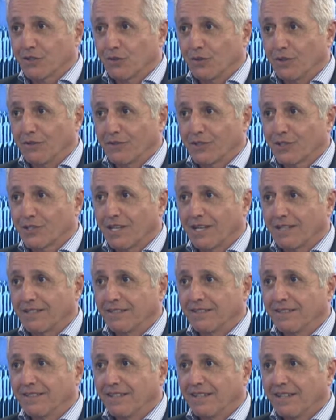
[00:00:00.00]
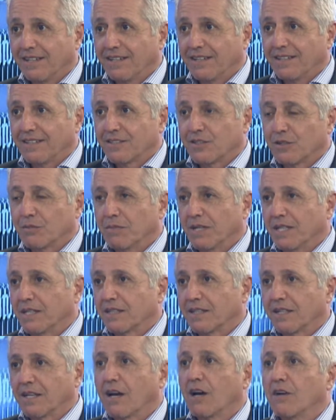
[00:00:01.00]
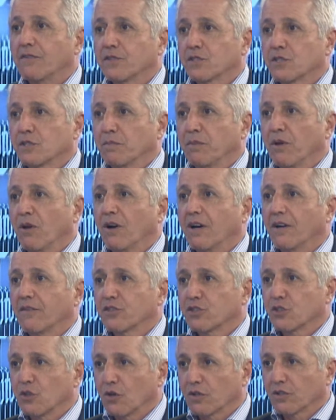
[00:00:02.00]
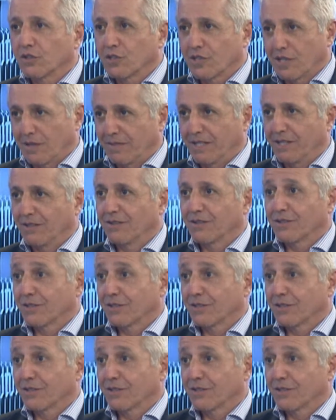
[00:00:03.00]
all of a sudden to meet the oversupply of stock that's coming on.